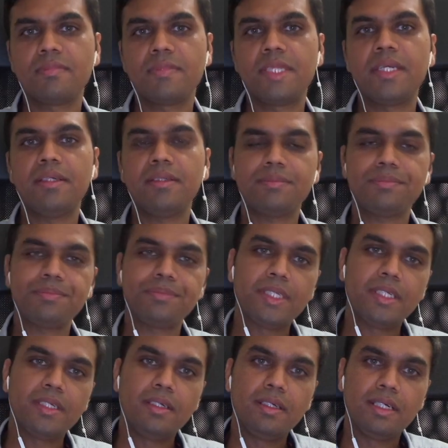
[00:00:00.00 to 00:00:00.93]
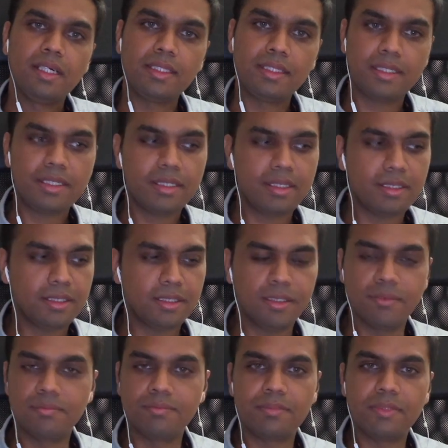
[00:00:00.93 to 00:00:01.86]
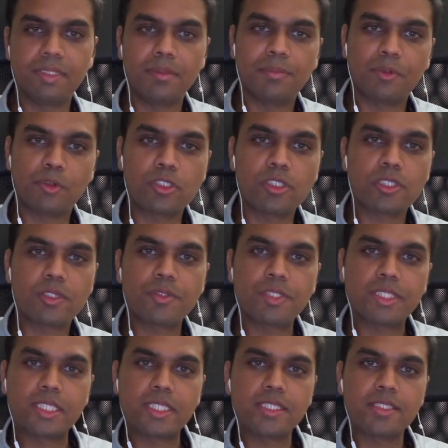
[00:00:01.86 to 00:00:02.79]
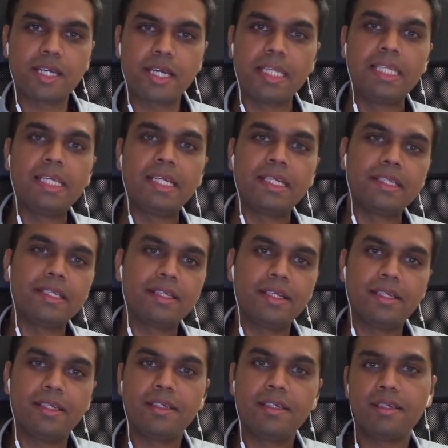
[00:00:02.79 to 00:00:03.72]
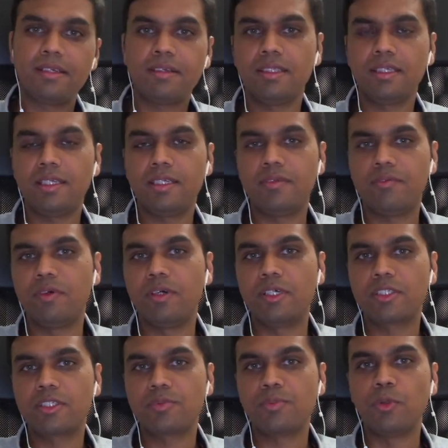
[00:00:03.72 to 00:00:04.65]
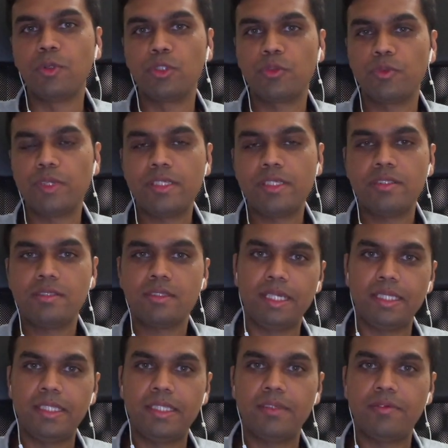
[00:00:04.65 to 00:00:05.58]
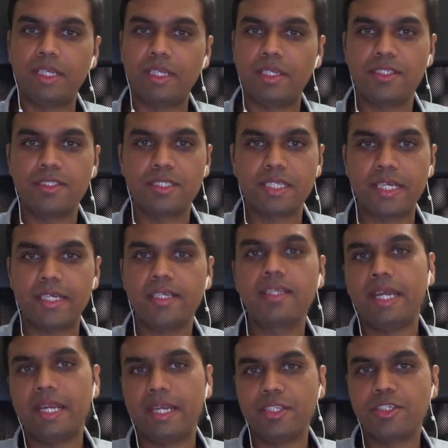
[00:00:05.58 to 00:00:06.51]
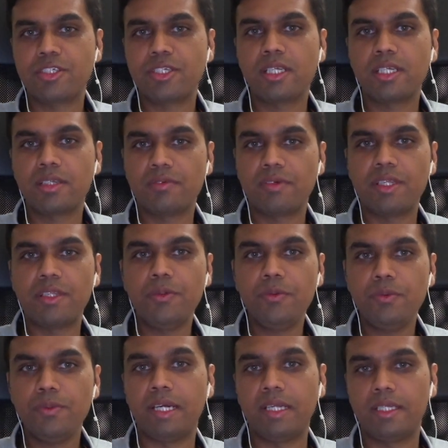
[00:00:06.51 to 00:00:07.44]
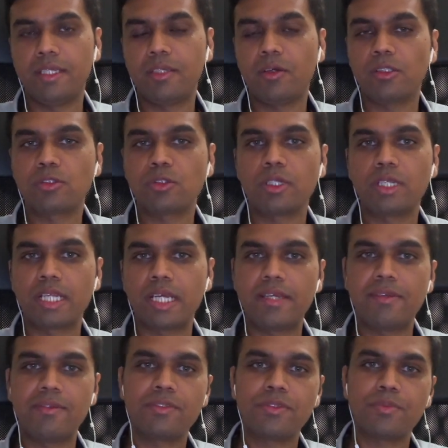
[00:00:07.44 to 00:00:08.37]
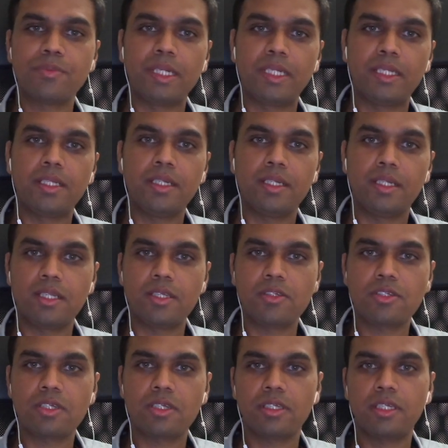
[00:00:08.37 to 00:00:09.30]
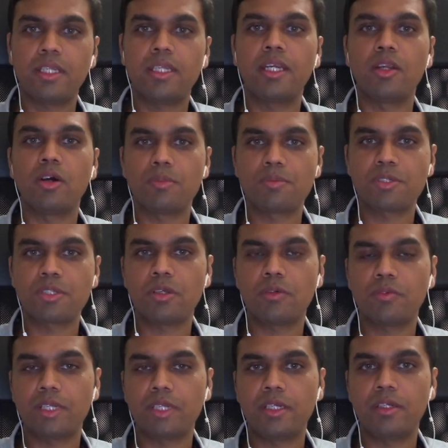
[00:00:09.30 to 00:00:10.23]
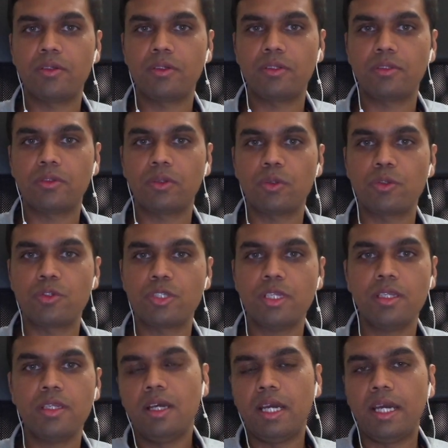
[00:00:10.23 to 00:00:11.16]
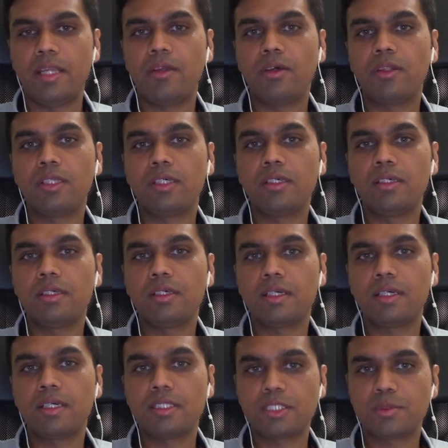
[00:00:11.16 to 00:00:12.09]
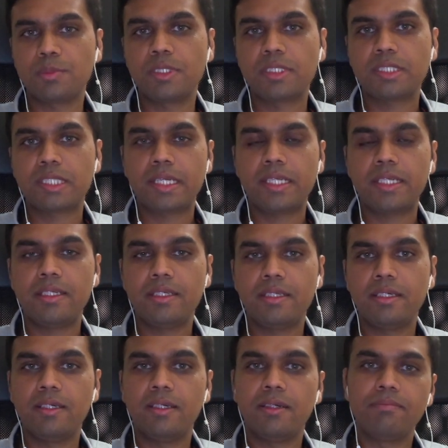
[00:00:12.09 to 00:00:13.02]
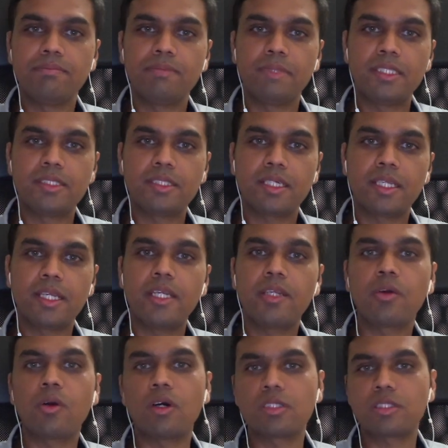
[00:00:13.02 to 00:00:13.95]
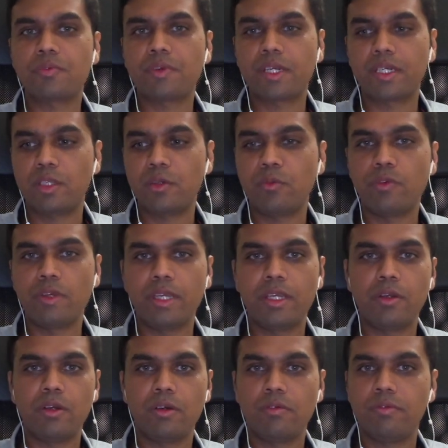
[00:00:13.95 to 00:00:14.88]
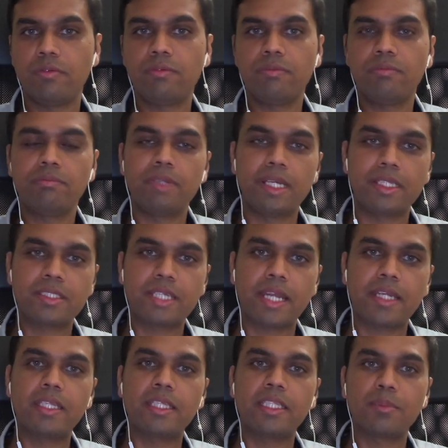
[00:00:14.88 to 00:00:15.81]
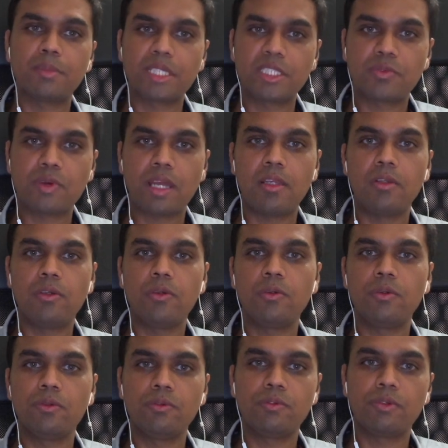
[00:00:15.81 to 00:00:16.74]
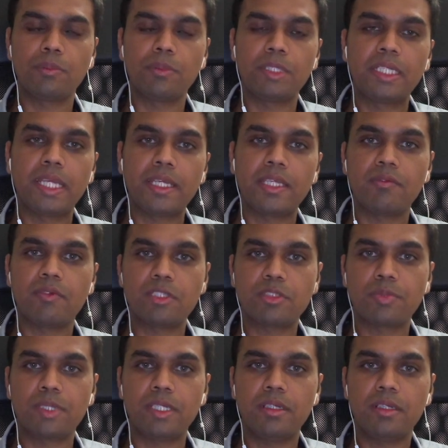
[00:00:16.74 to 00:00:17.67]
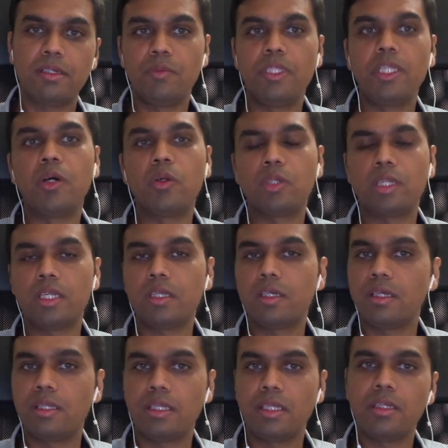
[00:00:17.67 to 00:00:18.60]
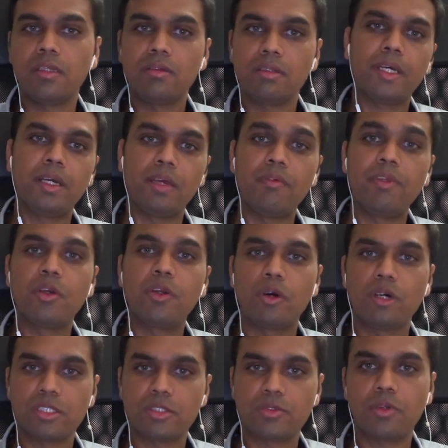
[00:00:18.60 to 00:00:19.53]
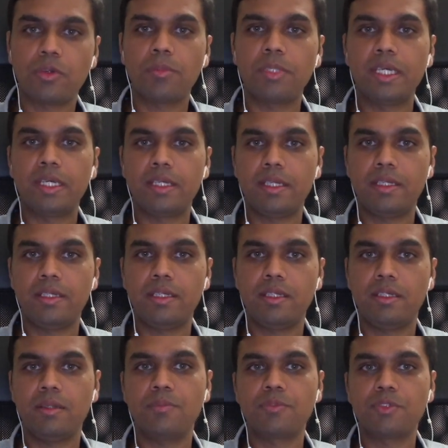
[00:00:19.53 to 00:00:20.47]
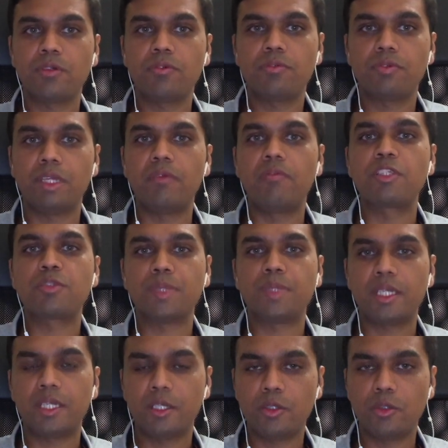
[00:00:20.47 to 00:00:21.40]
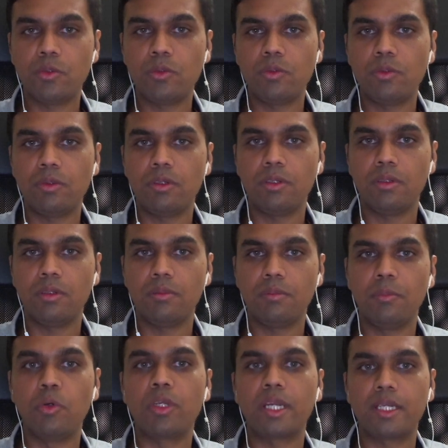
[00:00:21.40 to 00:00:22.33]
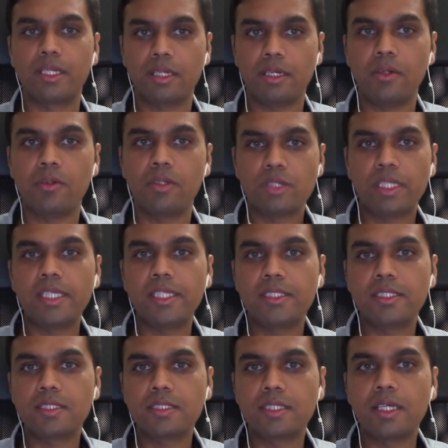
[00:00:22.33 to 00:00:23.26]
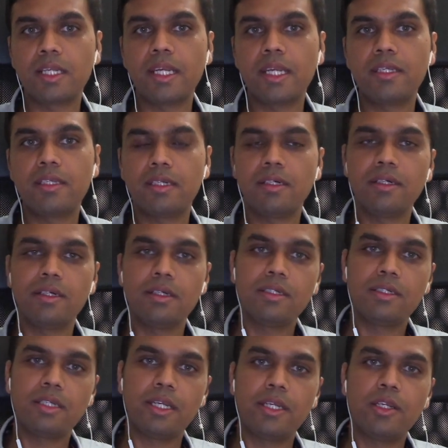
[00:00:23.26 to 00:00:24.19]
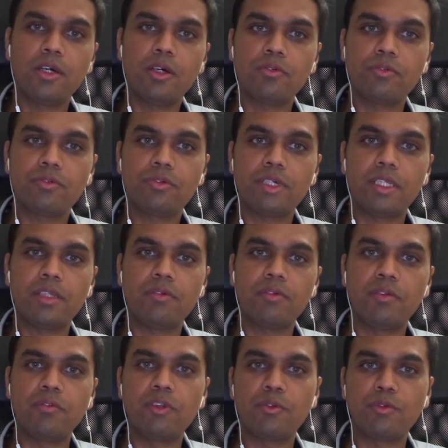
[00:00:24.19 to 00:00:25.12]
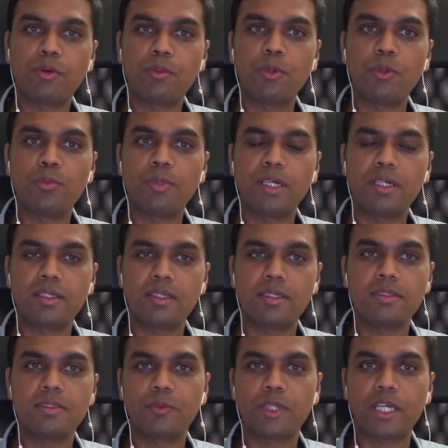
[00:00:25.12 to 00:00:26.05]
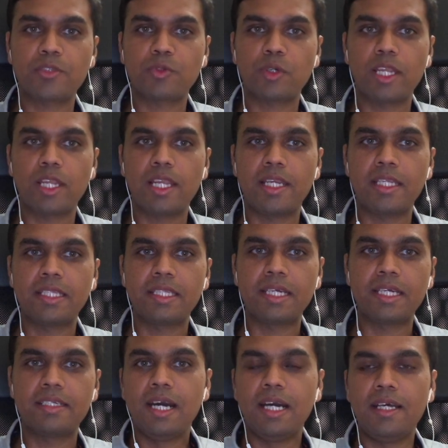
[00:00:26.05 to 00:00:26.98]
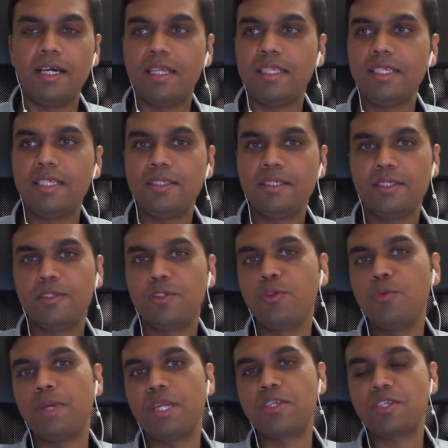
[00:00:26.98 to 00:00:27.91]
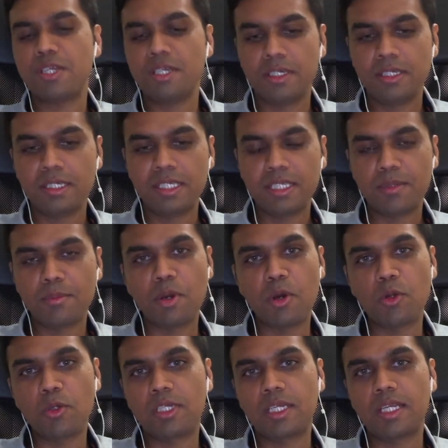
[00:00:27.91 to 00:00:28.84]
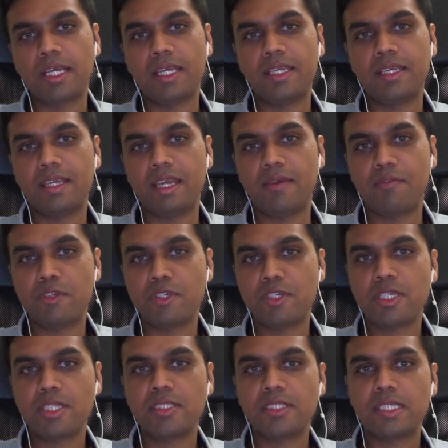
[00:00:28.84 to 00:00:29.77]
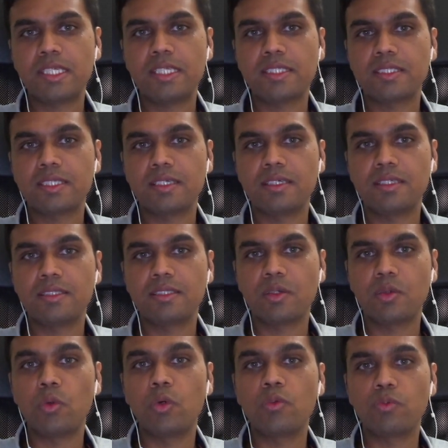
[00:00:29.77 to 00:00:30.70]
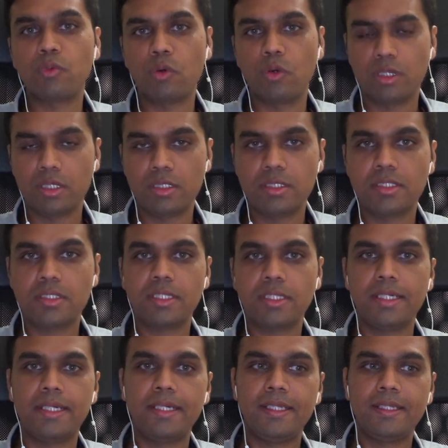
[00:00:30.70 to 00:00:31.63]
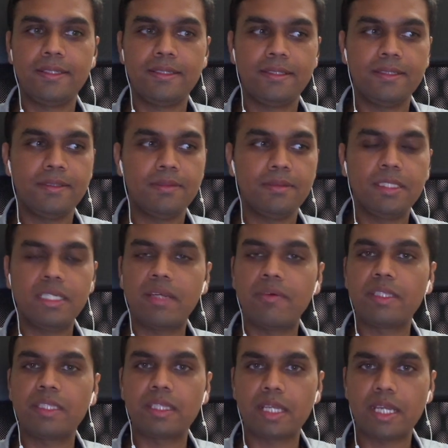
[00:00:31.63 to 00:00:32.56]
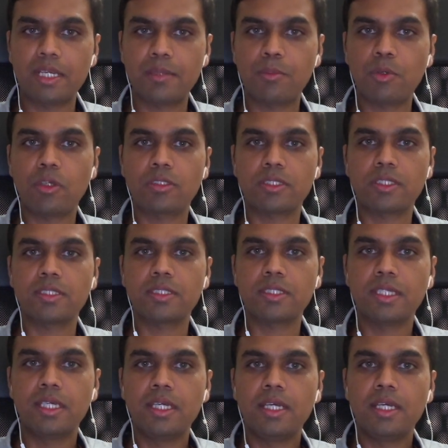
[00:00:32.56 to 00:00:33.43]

Yeah. I think professional services is highly underrated. I think it works both ways. I think the vendors get additional revenue and it also drives better retention and adoption of their solution. And on the customer side, it's a great cost effective way of extracting the best value from the tech investment without incurring a heavy cost from their end in terms of investment into more headcount. So I think it's a great trade-off and a win-win for both parties. Thanks for highlighting that. I think you mentioned earlier about like efficiency as a core focus and driving the right process.